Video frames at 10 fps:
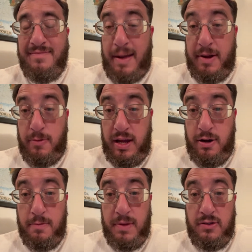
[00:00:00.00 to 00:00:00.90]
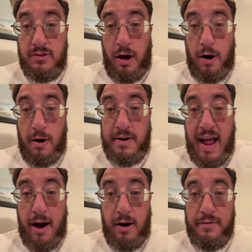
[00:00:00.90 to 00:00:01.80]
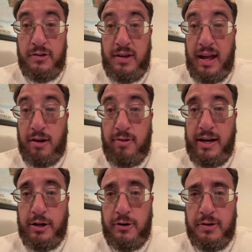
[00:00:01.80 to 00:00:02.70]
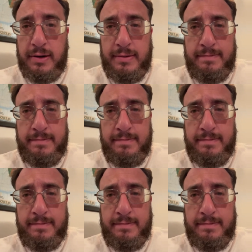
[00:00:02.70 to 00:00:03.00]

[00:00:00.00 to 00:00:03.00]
I mean, we humans are narrative-seeking creatures.